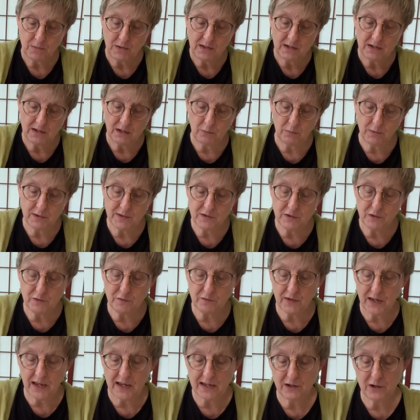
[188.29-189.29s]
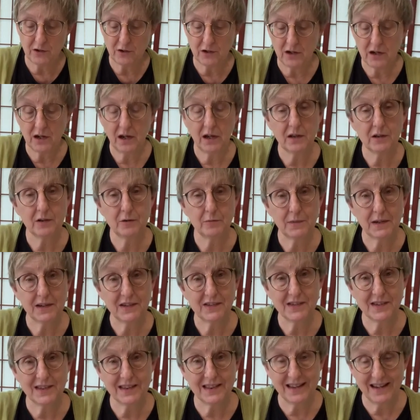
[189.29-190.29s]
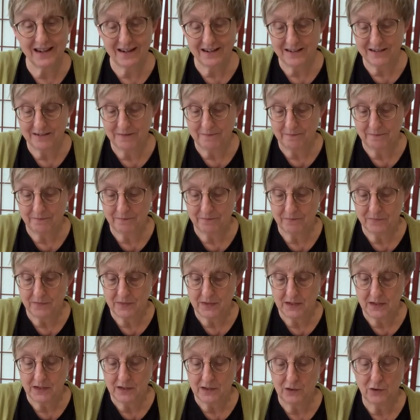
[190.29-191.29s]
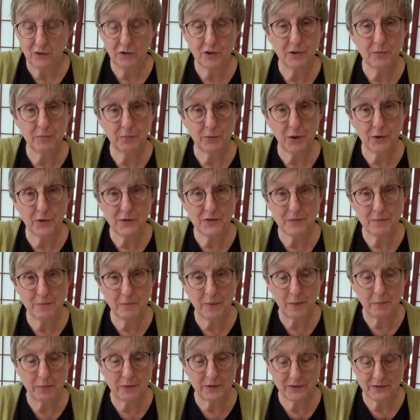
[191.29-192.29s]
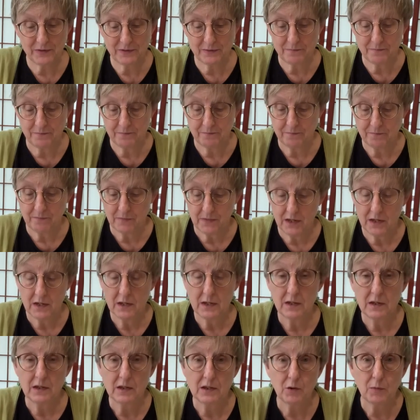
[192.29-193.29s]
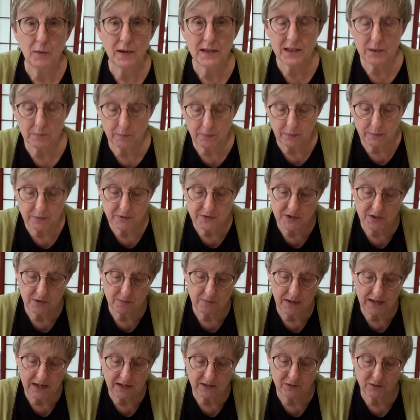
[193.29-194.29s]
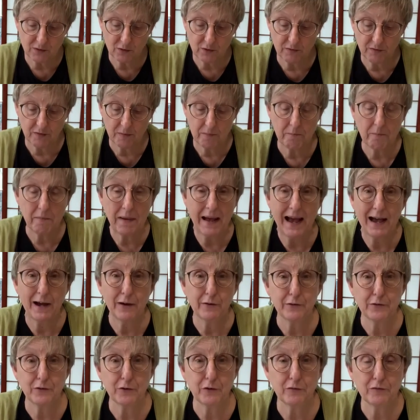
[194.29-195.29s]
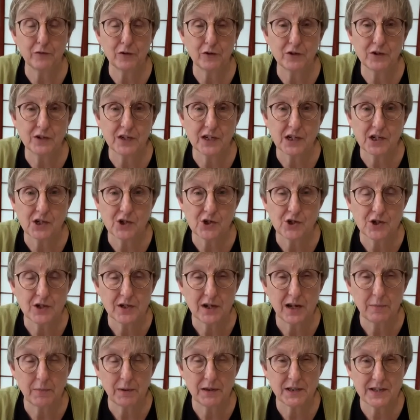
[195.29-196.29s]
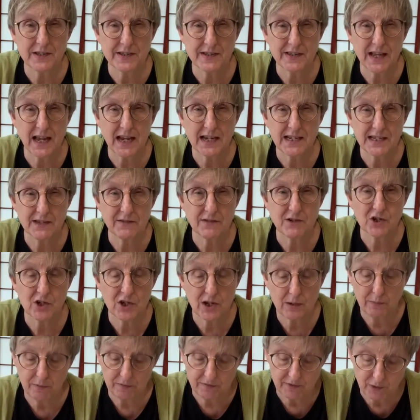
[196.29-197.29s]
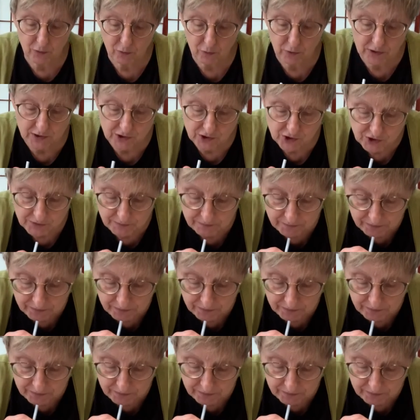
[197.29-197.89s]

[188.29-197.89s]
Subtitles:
Now once you've got your color mixed in there, you're going to blow some bubbles. You want the bubbles to make sort of a mound over your dish, about the size and shape of an orange.